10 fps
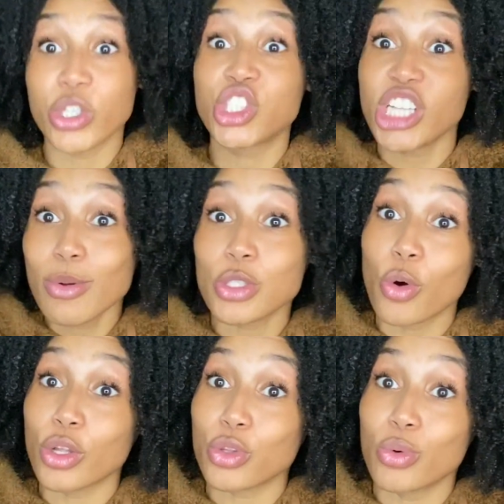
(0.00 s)
she was
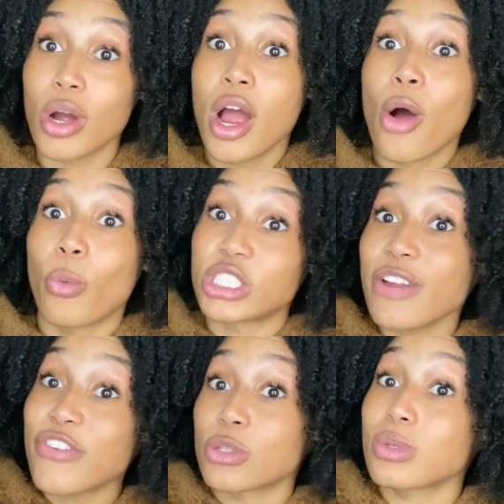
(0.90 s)
going through, when she
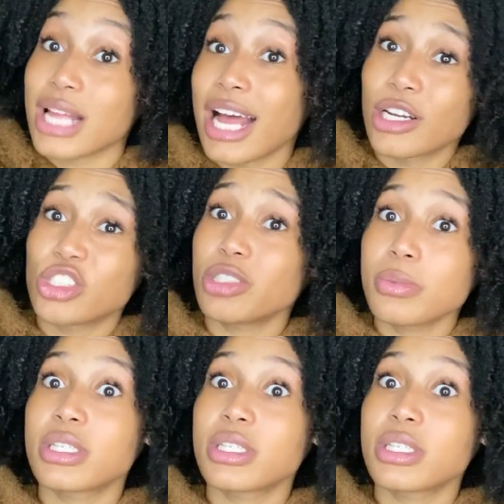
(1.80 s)
first was diagnosed,